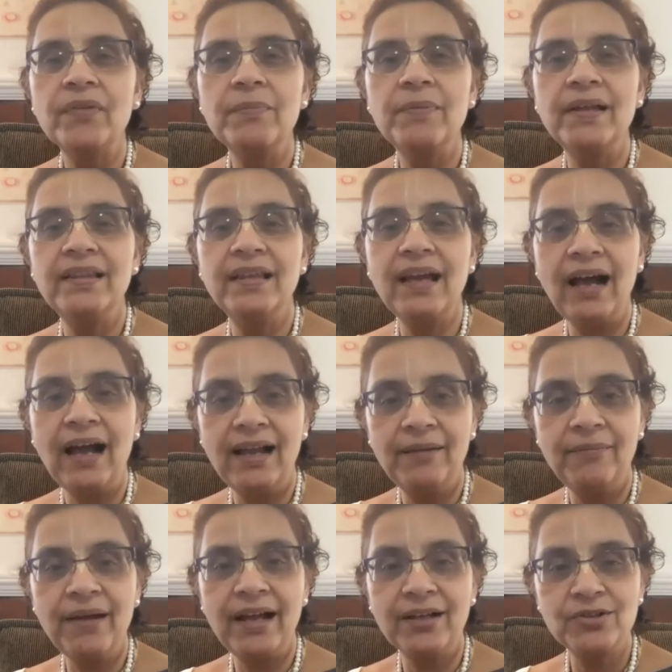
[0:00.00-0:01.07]
but I
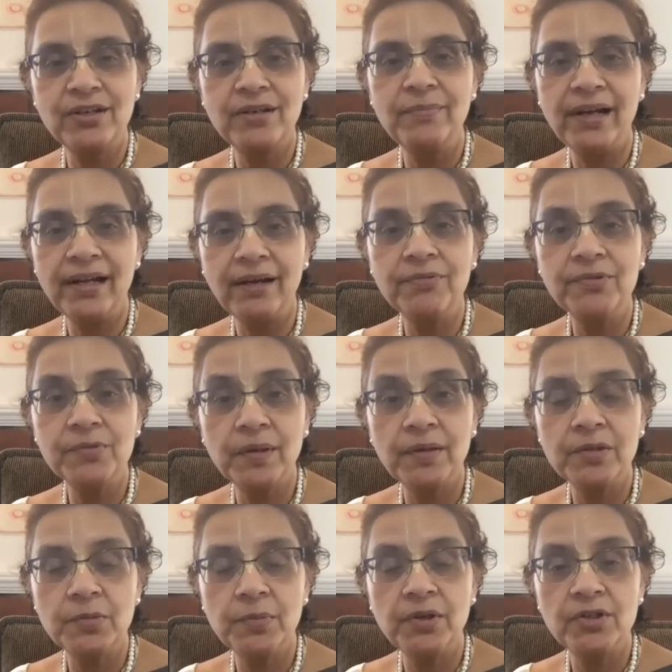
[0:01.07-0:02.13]
am actually made of
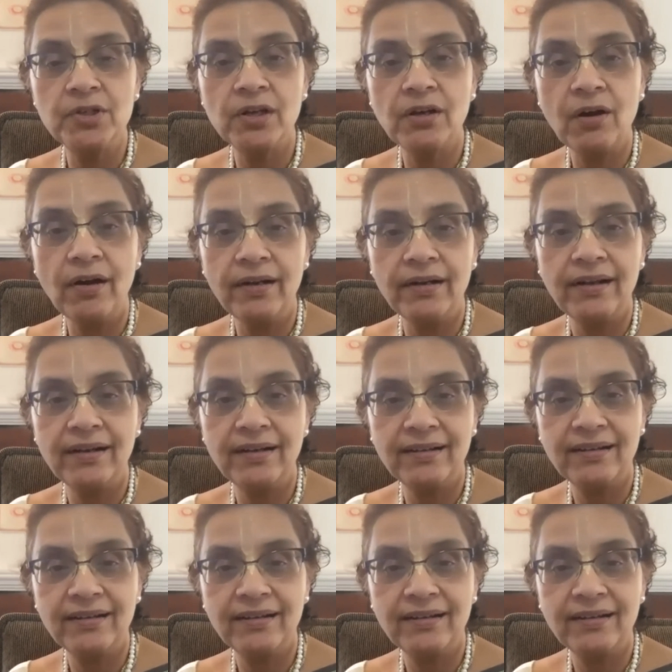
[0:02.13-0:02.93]
spiritual content.